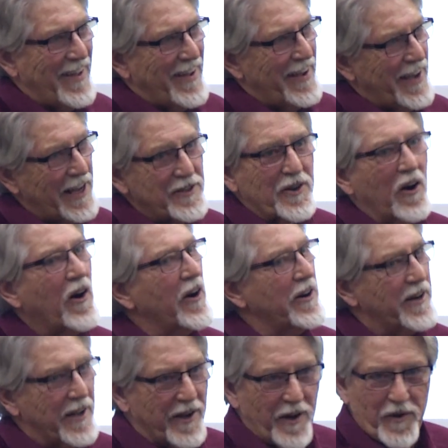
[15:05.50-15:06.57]
It's hard
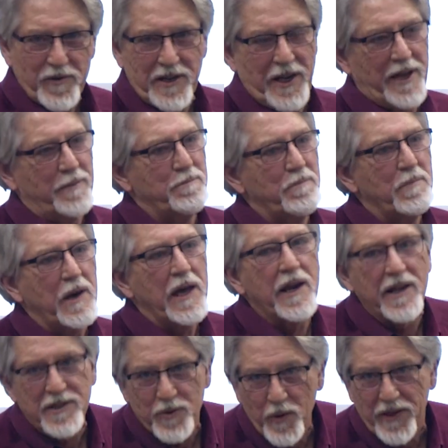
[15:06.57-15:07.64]
to go 10
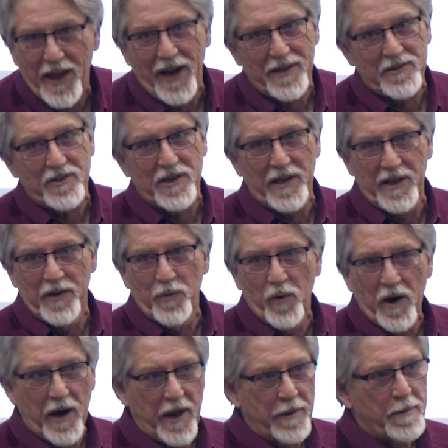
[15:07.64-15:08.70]
minutes without seeing
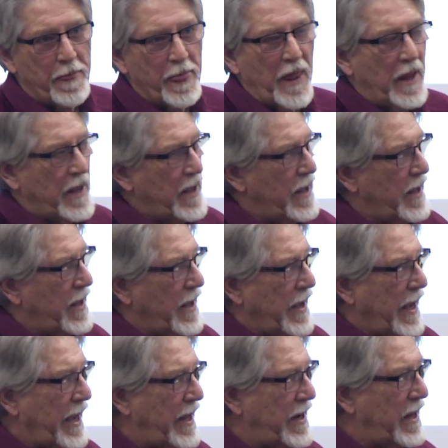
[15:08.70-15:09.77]
one.
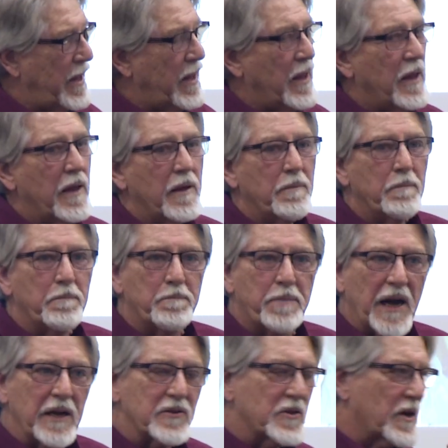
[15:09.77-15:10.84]
And
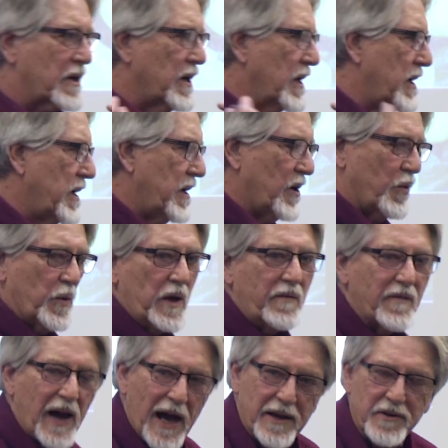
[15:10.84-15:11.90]
basically, we've
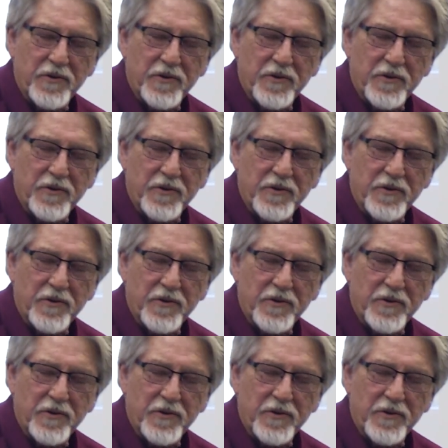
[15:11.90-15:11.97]
got